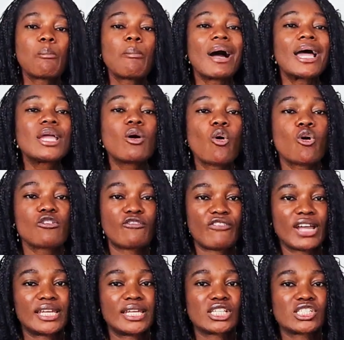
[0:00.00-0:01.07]
my own
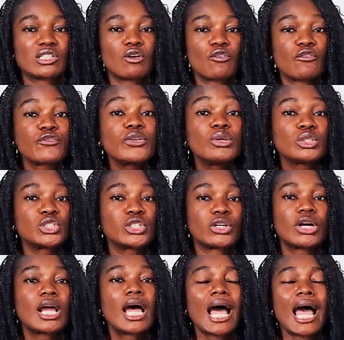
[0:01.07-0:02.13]
financial future.